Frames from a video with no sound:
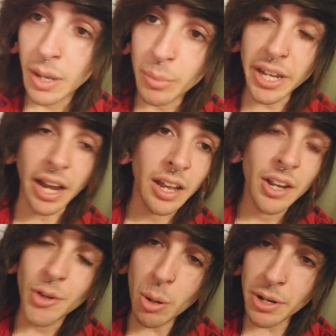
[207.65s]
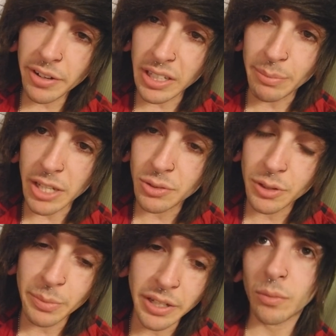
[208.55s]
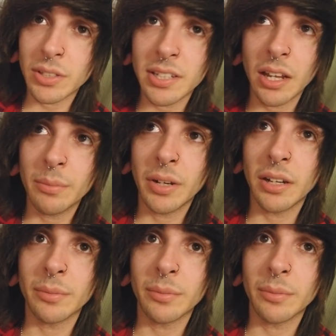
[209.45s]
But yeah, nobody really messed with me. One time,